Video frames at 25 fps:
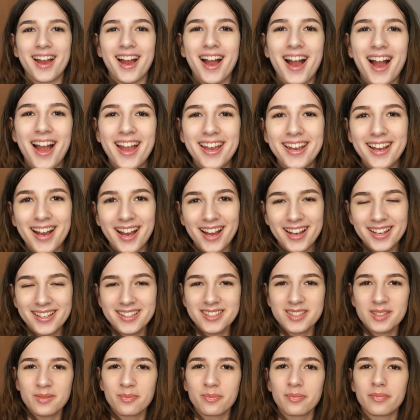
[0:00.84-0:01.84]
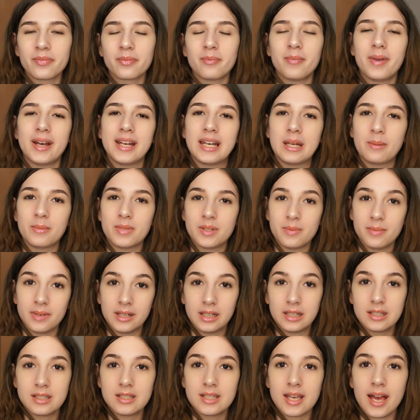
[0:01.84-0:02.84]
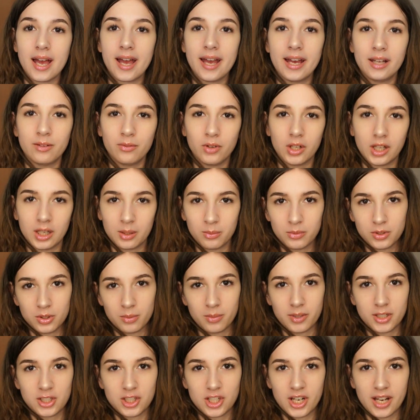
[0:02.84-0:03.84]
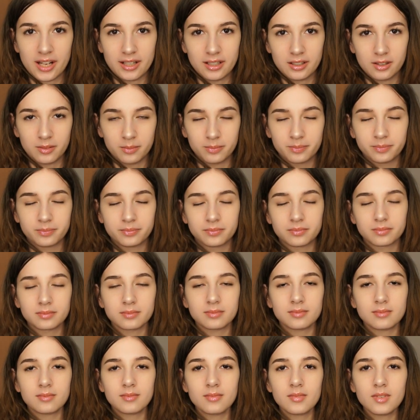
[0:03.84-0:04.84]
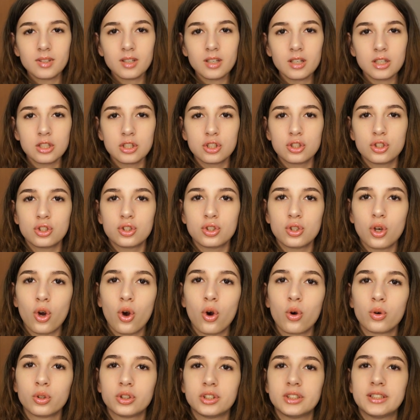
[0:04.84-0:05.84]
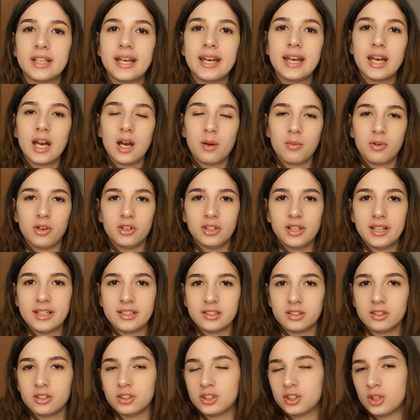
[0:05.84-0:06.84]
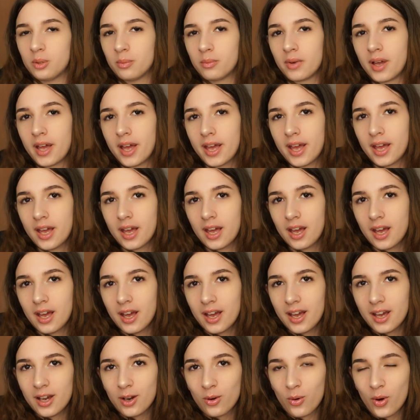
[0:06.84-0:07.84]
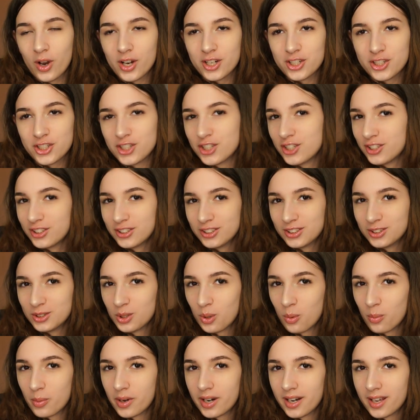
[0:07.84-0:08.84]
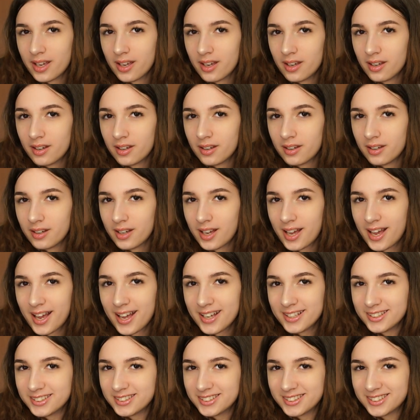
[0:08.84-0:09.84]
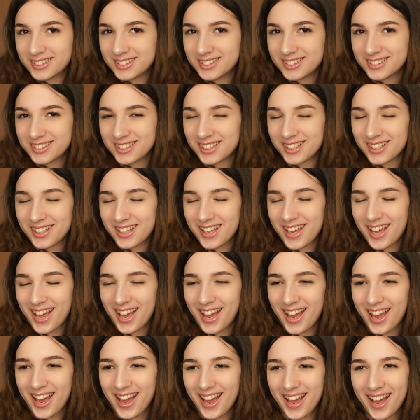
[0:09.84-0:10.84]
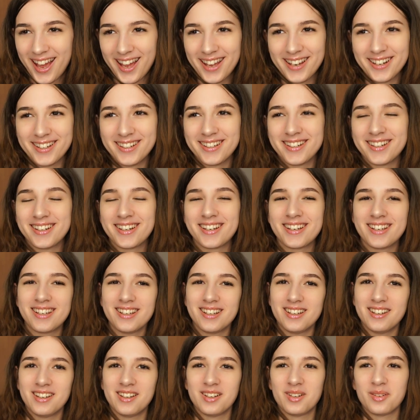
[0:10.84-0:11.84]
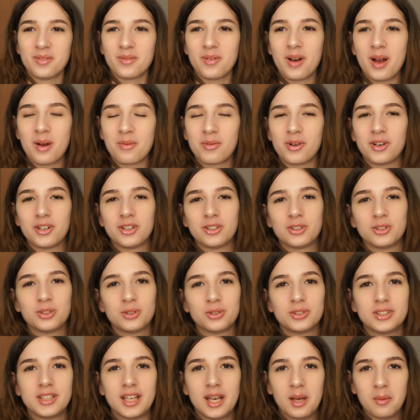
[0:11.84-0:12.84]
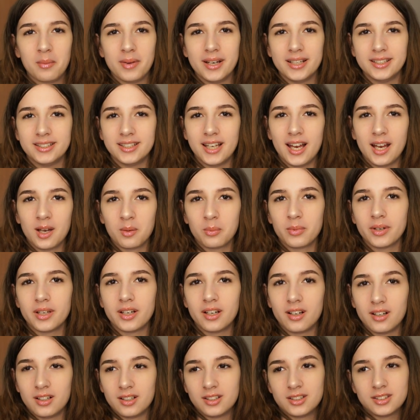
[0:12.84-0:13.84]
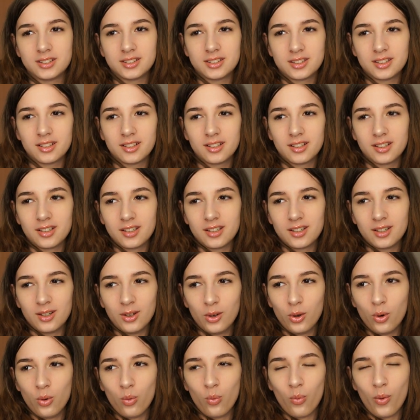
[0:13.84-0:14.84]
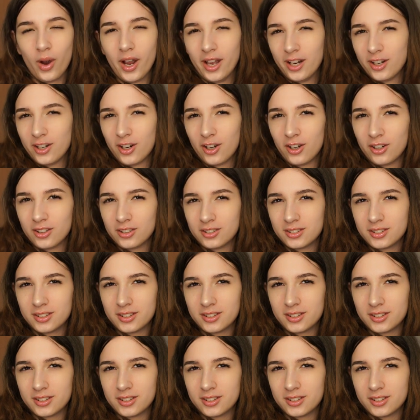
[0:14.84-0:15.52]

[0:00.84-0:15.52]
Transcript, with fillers: Hi guys, my name is Milica and welcome to my channel. So today I'm gonna answer some questions nobody asks and uh, I'm gonna do TMI tag because why not?